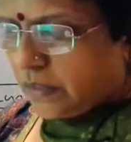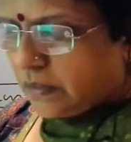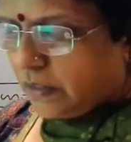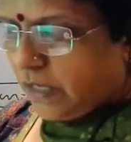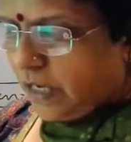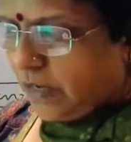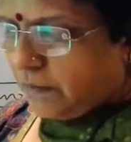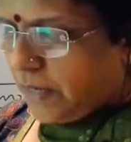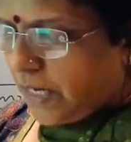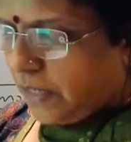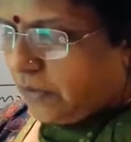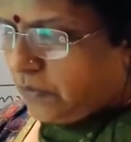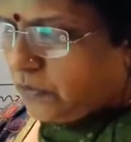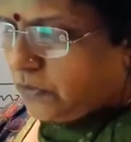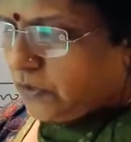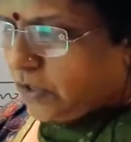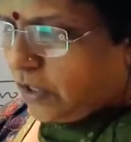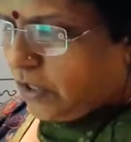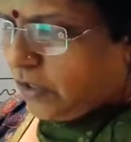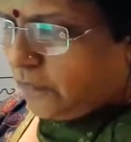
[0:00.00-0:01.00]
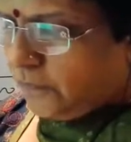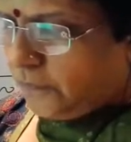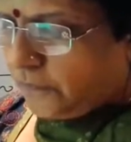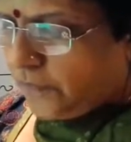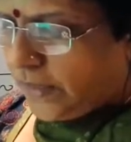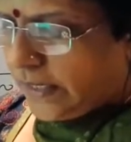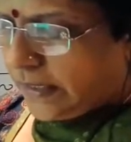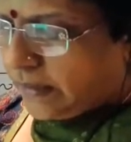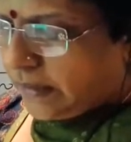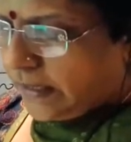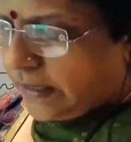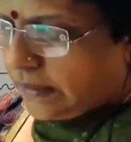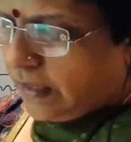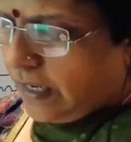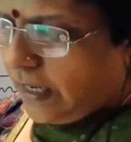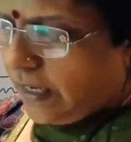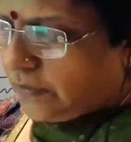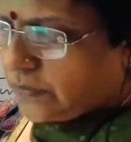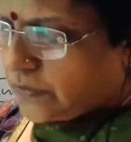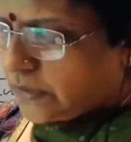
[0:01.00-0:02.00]
the amount of
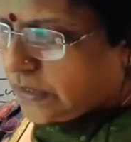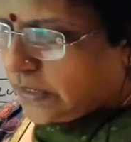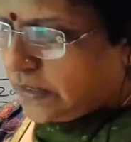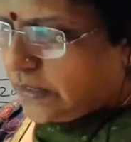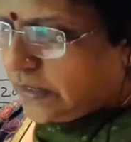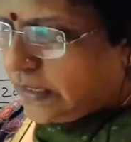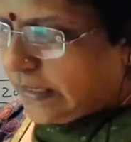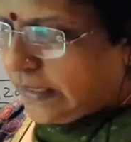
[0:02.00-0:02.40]
20,000